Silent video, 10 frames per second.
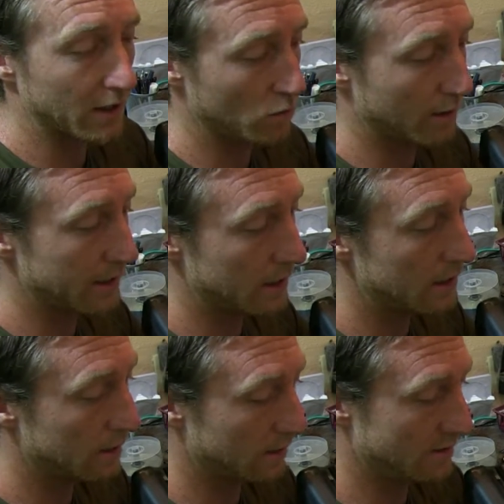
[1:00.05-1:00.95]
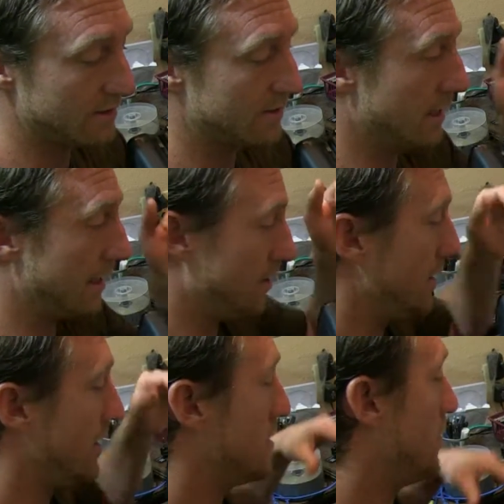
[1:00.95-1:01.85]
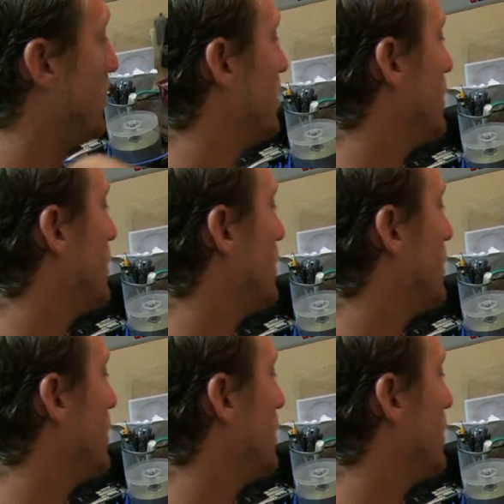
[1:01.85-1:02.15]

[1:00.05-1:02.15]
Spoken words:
the way that it's designed on the interior.